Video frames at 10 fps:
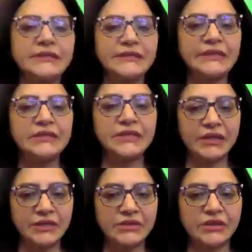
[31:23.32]
a sea
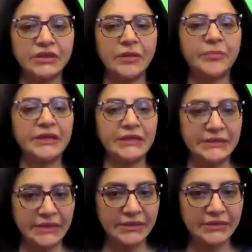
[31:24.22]
change in
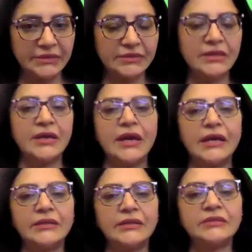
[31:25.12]
appendicitis,
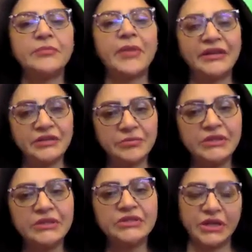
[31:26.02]
and there is a
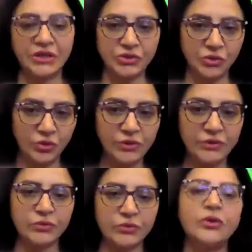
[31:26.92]
management change
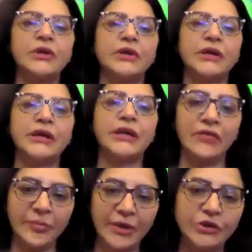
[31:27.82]
also. In
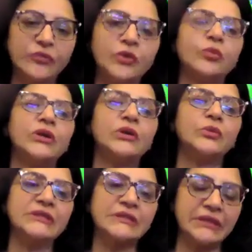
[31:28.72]
our part of the world,
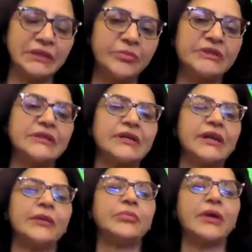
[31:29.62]
we still
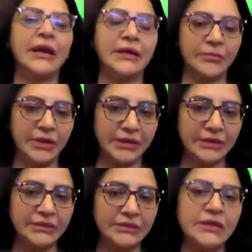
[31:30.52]
prescribe
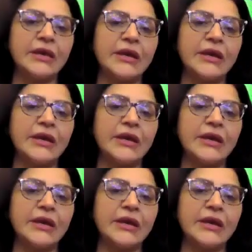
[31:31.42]
antibiotics,